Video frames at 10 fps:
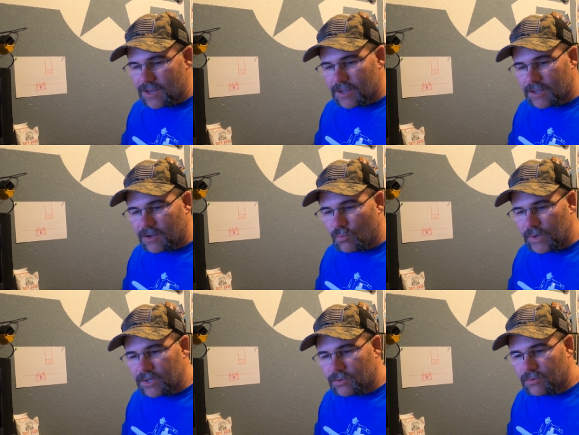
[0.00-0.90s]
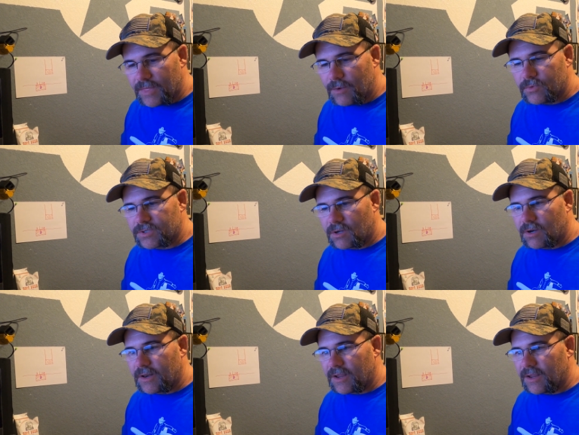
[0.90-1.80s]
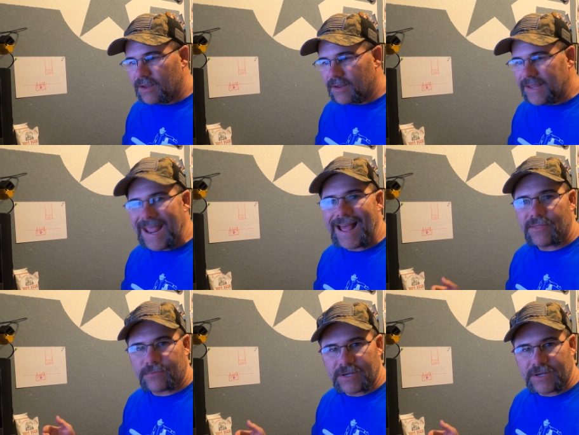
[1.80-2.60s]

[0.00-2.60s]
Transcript: a wheel that was on a Cat